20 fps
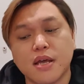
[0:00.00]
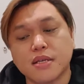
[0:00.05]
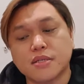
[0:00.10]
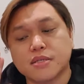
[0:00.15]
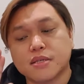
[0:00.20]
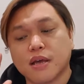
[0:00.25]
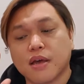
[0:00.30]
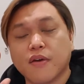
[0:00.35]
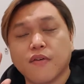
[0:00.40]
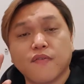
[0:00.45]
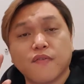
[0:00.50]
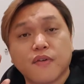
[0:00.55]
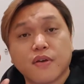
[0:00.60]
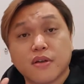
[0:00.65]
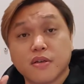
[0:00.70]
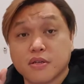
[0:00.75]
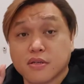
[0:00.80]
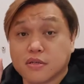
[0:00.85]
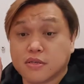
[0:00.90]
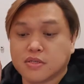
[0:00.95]
safe,
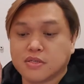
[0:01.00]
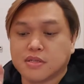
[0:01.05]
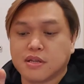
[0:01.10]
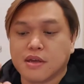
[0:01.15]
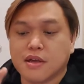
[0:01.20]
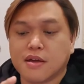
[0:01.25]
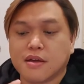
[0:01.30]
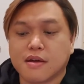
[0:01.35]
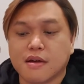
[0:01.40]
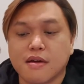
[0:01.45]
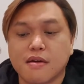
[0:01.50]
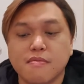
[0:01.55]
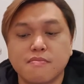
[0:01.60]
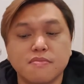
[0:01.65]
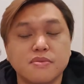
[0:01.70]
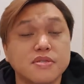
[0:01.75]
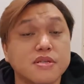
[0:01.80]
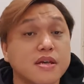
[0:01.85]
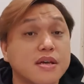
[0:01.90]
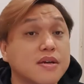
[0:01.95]
stay calm,
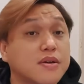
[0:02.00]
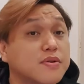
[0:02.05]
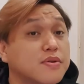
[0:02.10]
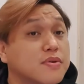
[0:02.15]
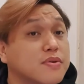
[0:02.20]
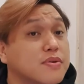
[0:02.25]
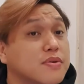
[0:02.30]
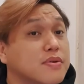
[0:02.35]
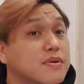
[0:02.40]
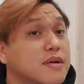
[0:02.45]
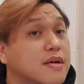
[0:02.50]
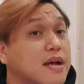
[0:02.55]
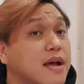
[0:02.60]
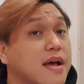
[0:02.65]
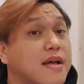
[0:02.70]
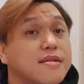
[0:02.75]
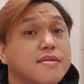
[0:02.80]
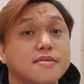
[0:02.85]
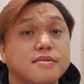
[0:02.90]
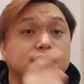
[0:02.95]
stay cool,
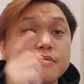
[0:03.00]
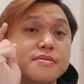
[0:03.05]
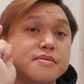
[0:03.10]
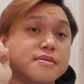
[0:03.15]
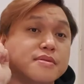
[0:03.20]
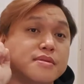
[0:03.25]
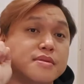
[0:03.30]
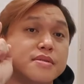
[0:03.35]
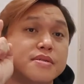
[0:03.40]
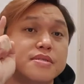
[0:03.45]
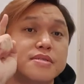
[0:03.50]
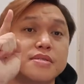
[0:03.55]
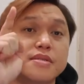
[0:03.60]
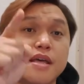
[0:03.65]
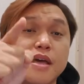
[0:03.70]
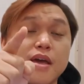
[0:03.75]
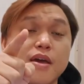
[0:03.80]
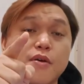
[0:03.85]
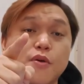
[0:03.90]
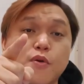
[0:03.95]
and
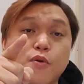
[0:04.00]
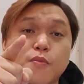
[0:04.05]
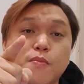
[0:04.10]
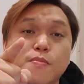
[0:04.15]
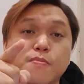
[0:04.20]
stay home.